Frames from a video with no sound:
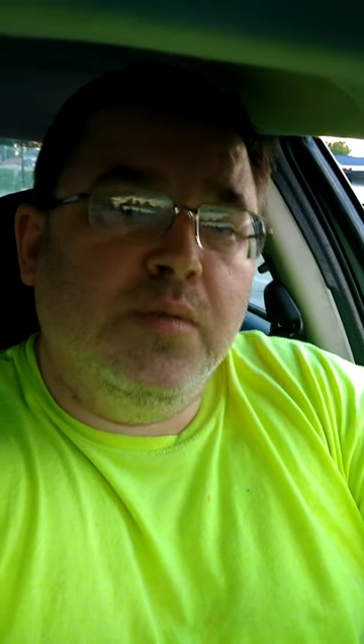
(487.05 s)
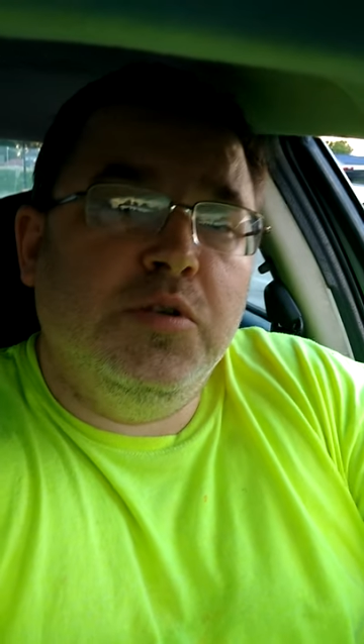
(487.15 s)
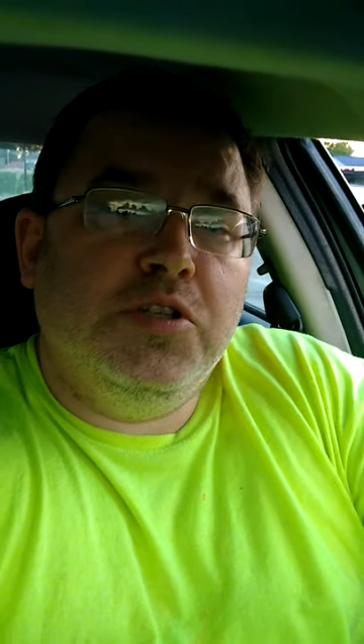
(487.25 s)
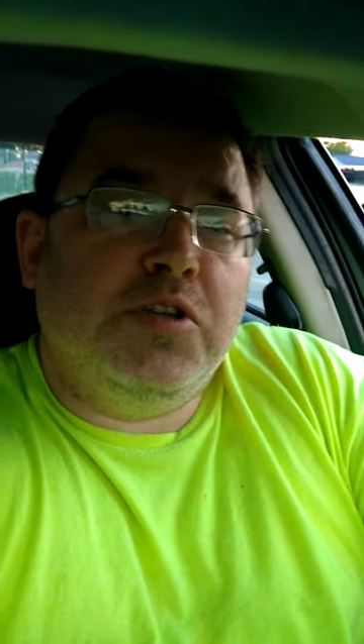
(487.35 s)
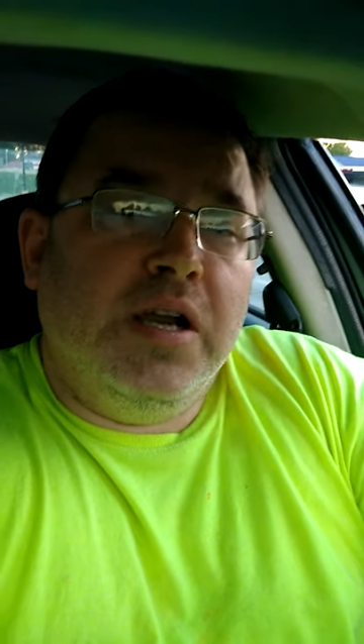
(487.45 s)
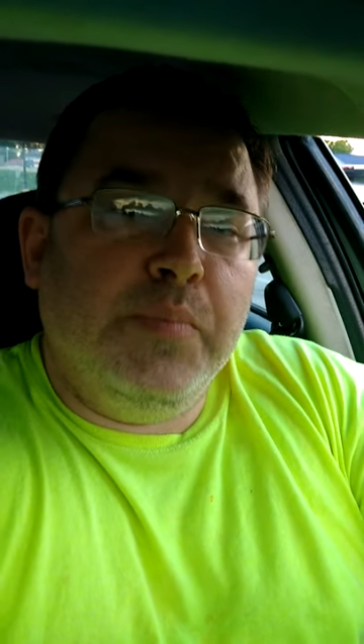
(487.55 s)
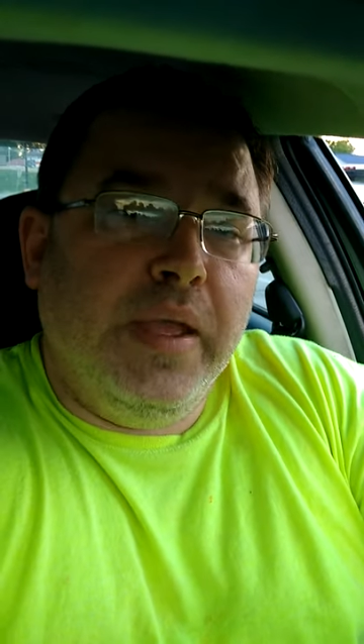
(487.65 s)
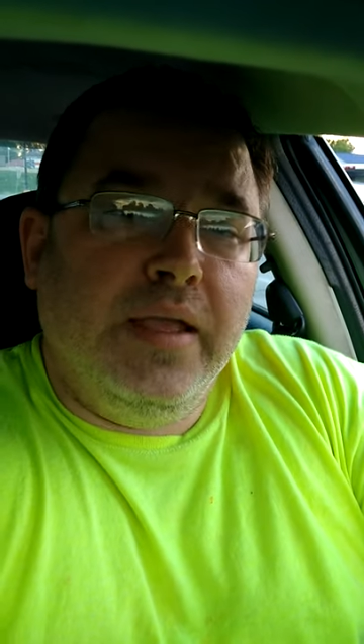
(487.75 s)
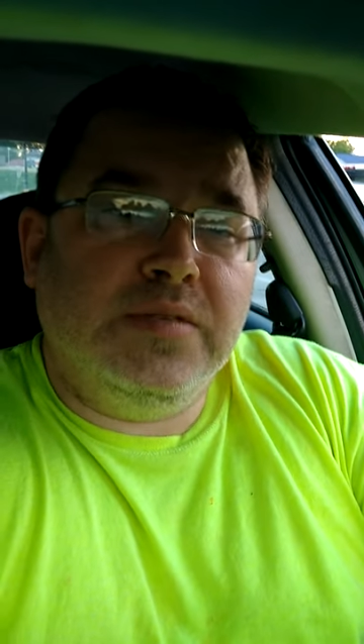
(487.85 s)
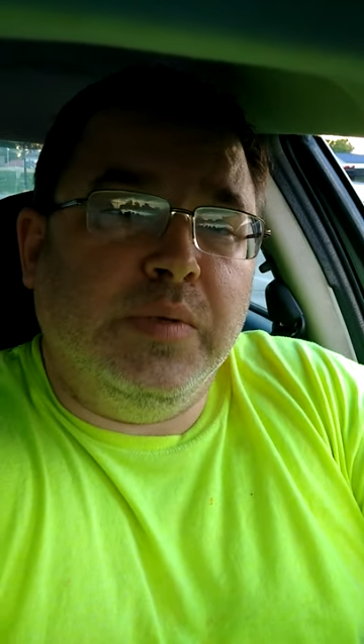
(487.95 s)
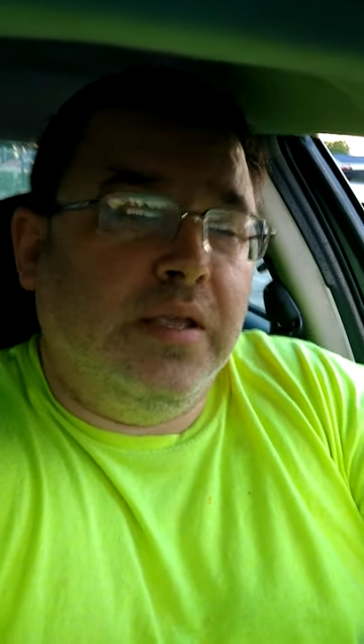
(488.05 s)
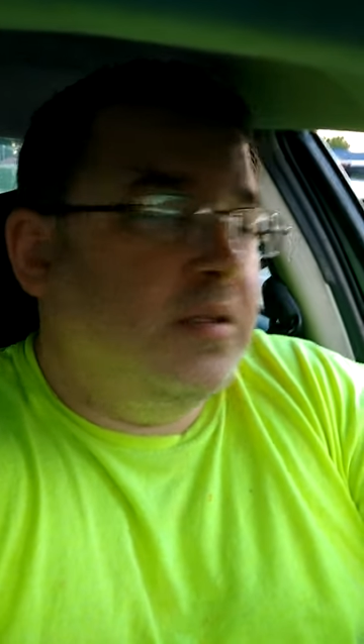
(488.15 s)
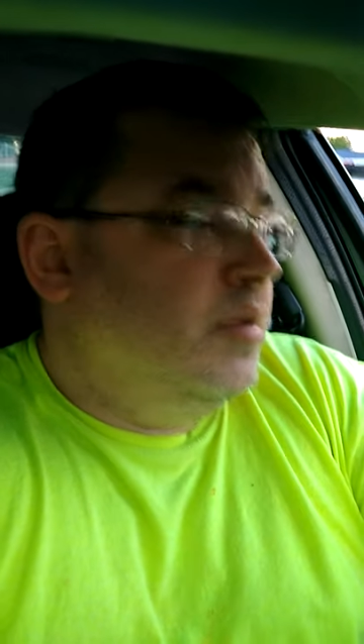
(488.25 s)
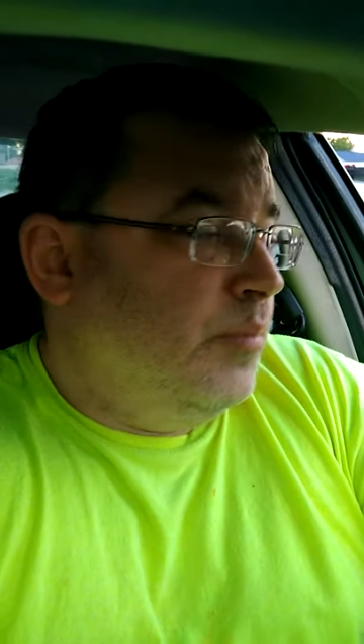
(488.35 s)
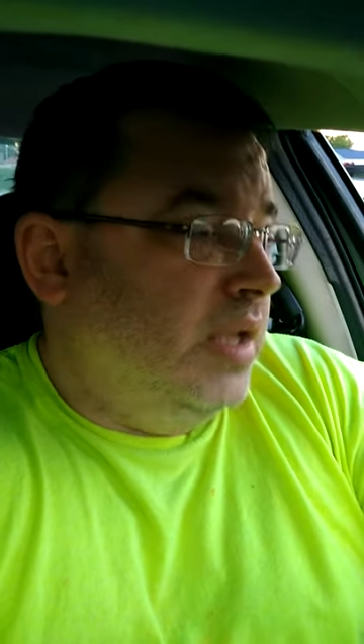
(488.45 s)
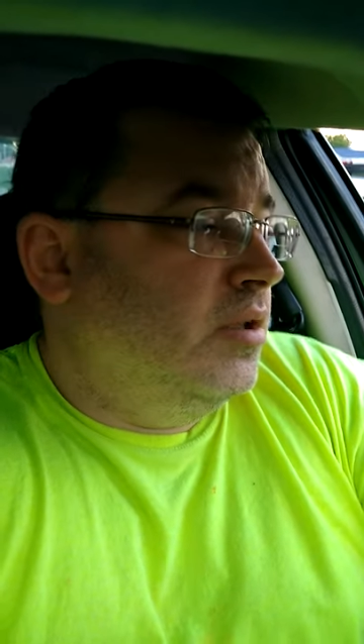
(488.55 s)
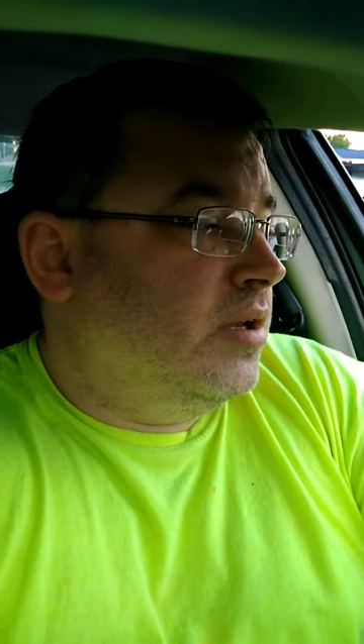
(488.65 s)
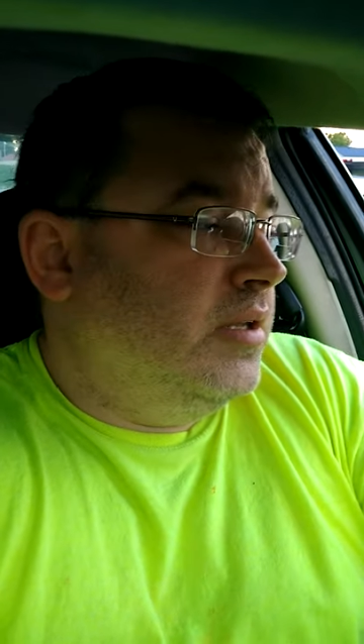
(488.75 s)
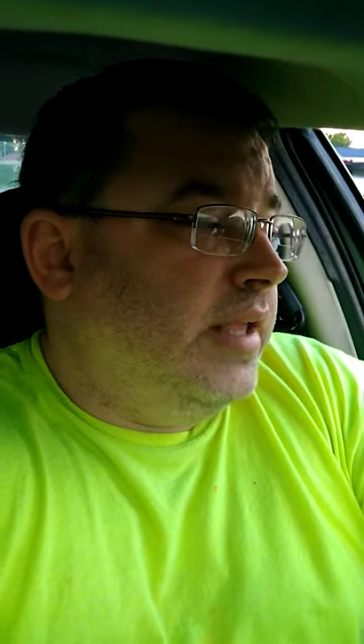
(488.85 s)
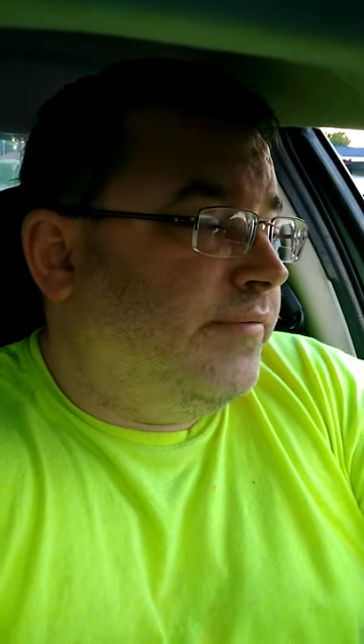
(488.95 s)
someone's trying to pass me by
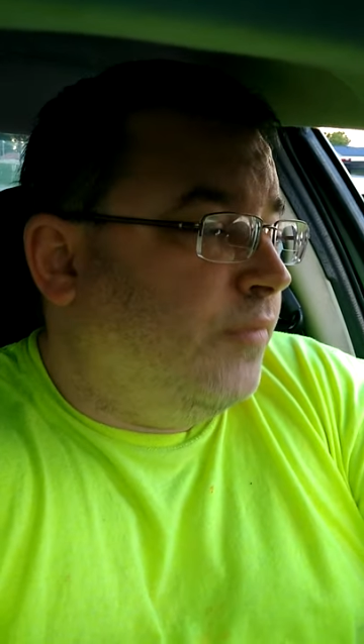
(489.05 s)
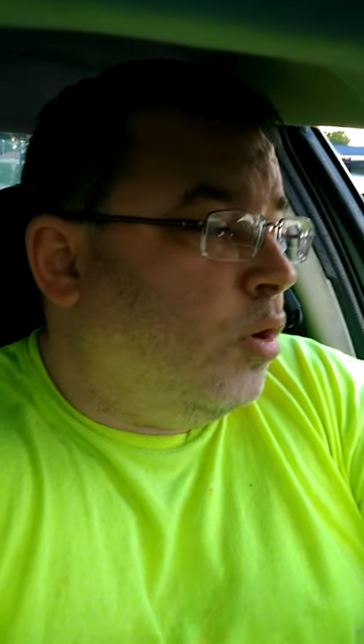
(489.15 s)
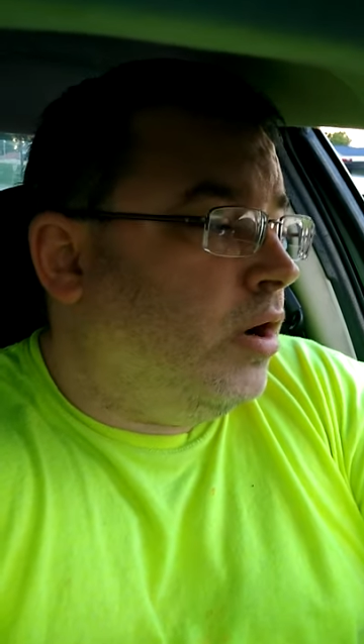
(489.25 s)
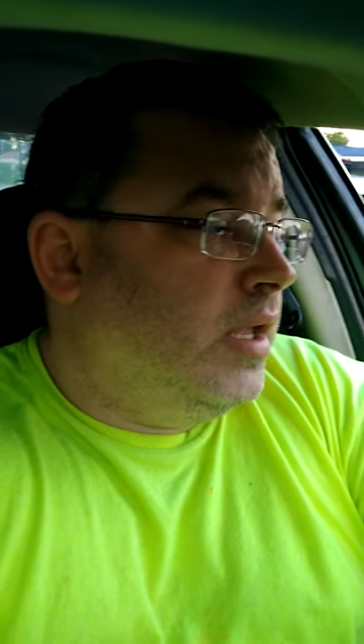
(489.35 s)
looking in that four